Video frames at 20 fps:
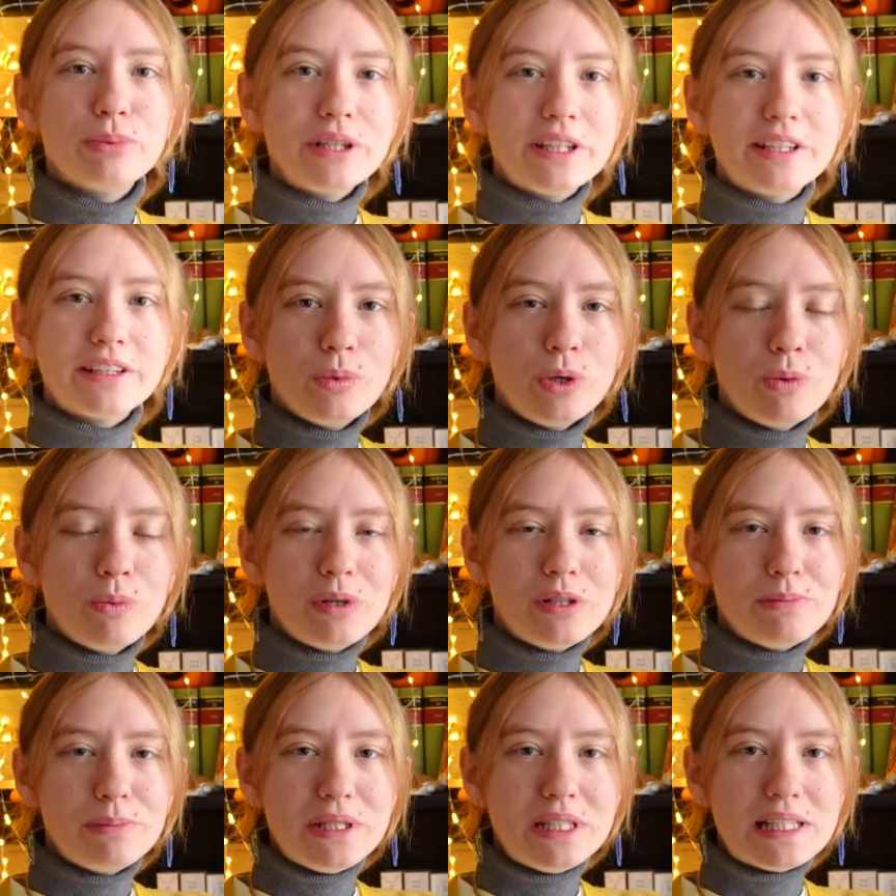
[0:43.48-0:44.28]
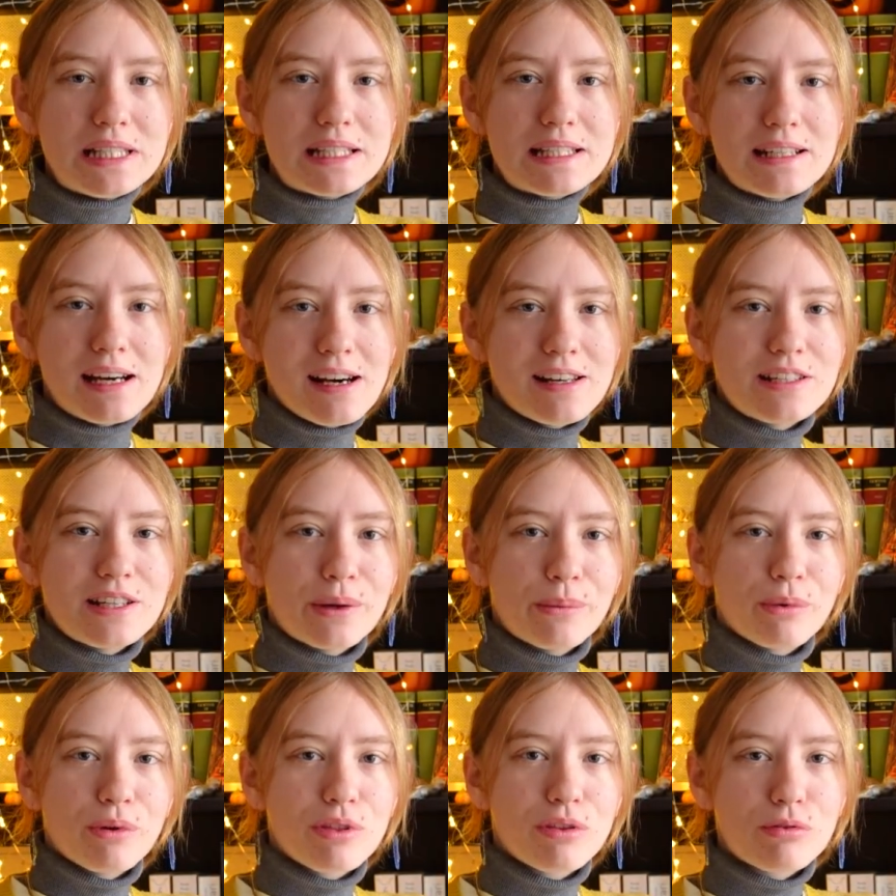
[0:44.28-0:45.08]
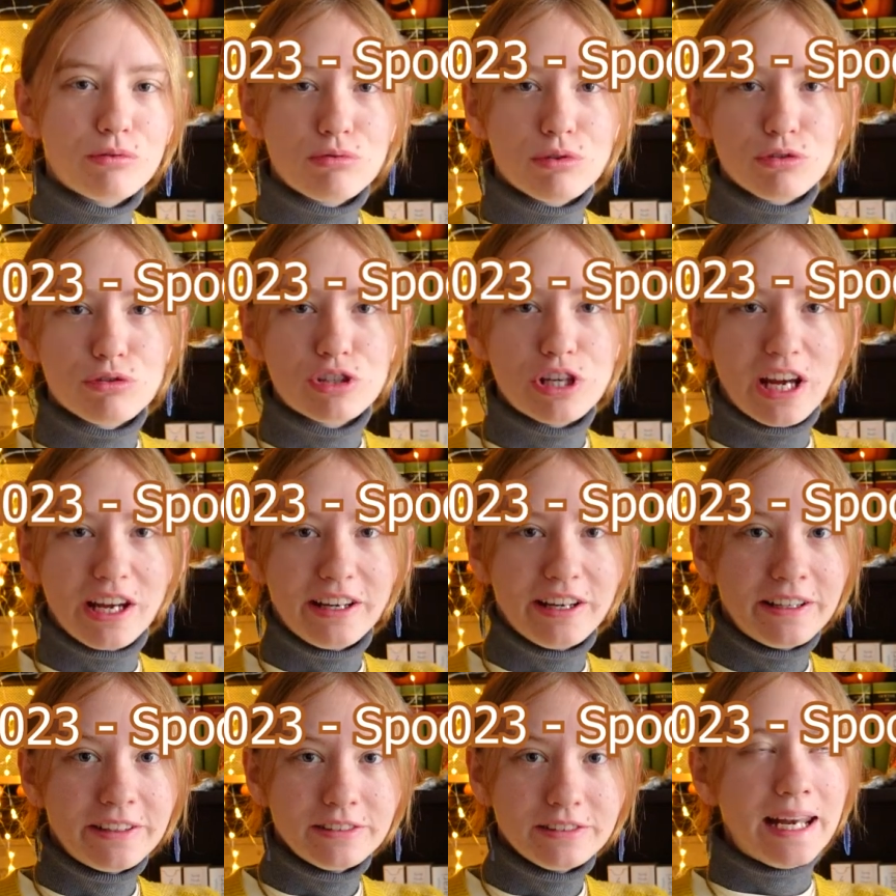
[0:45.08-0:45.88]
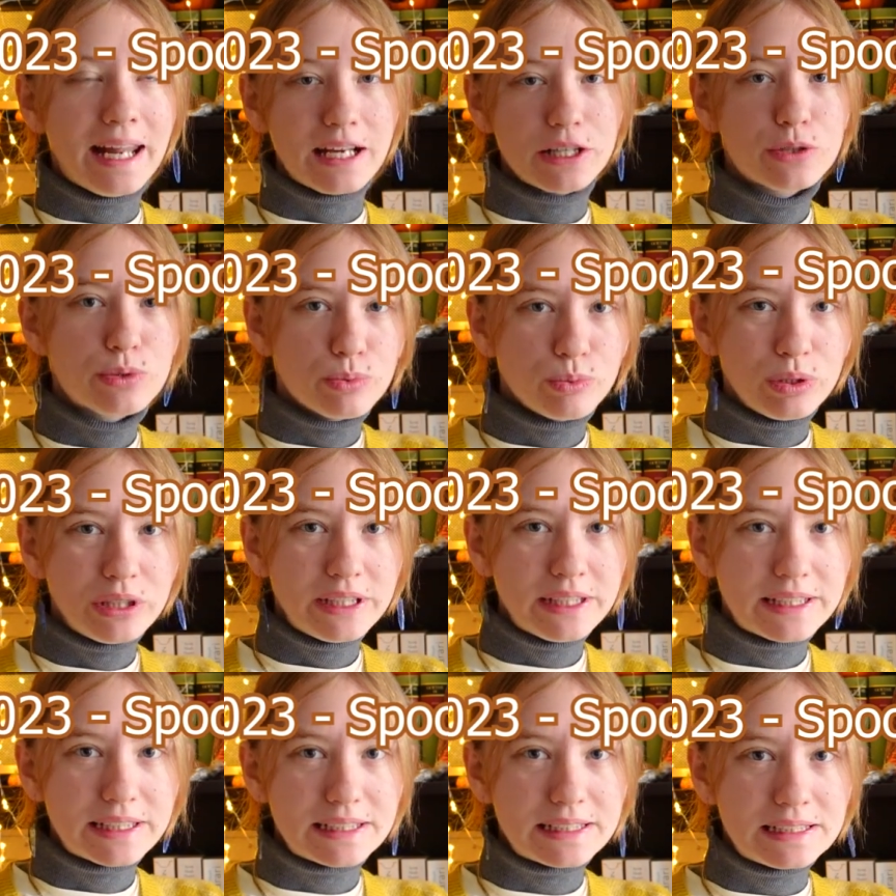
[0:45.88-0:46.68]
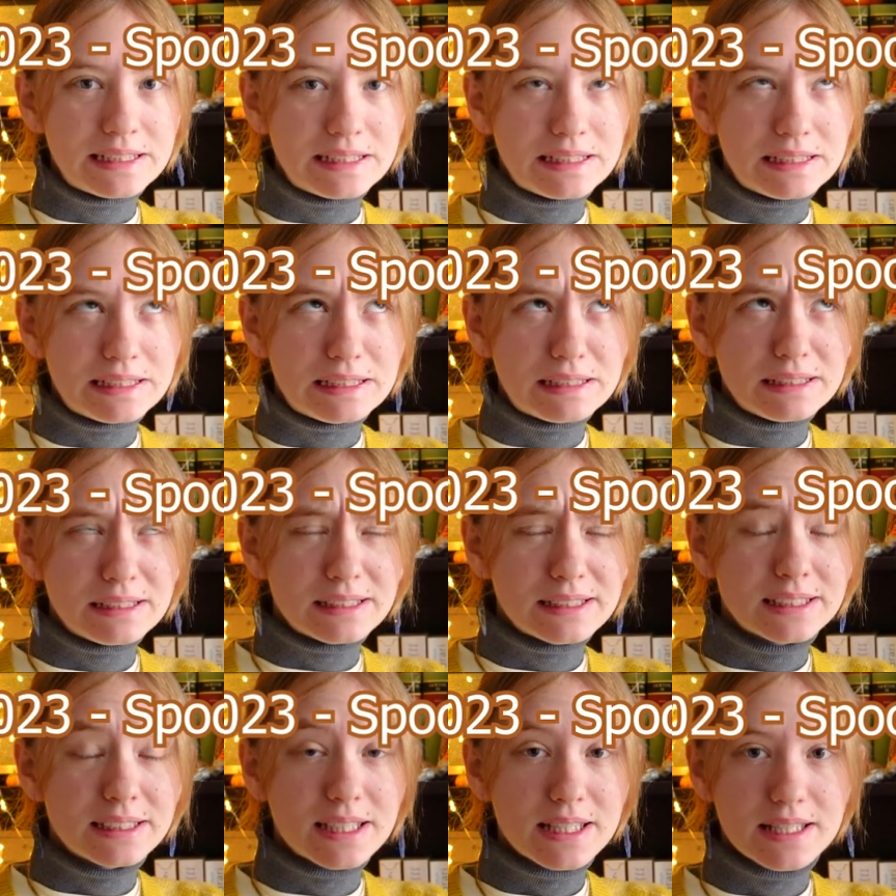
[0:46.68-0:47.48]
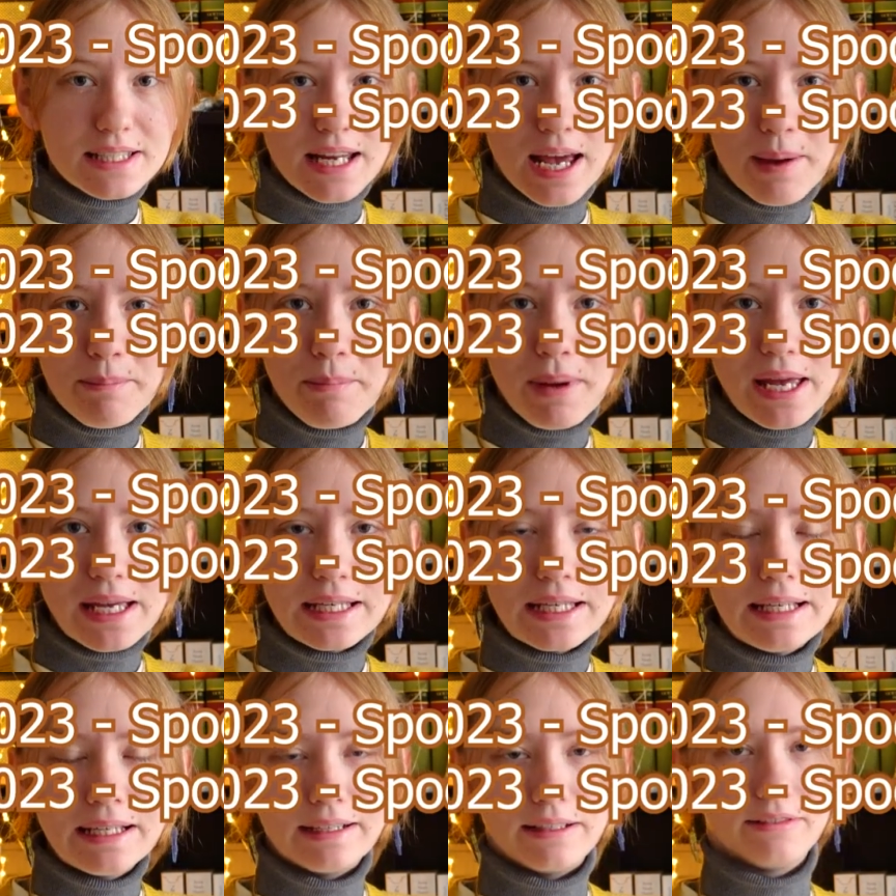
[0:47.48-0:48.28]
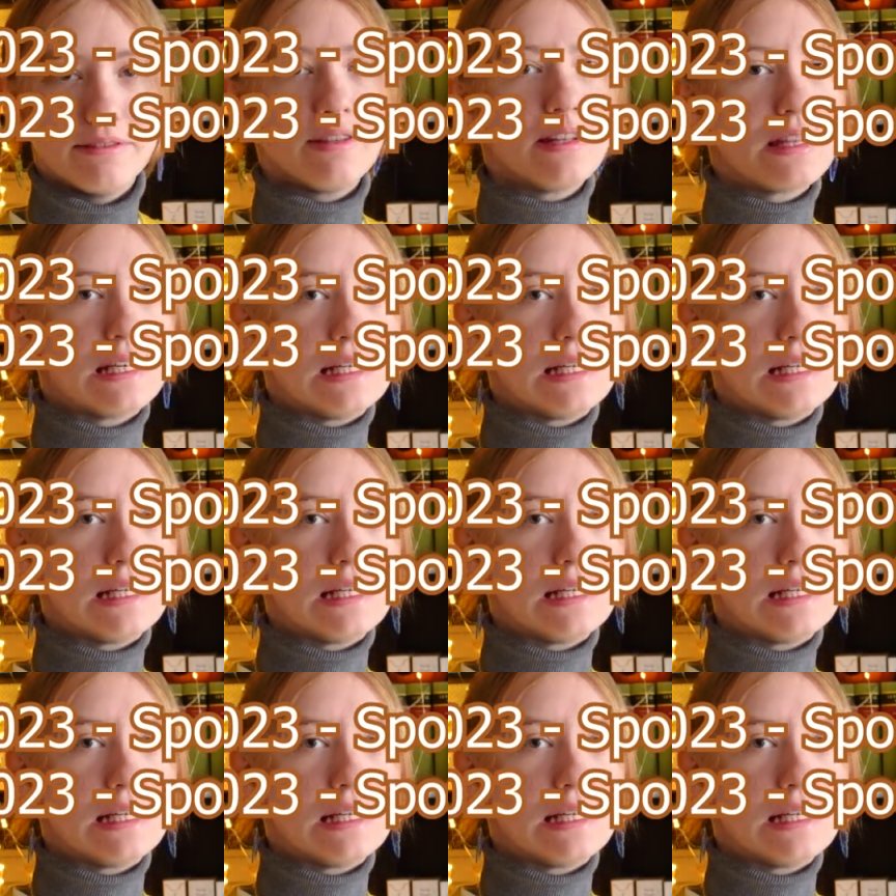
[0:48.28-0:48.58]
week we will be starting with crocheting. Next week is stamp making. After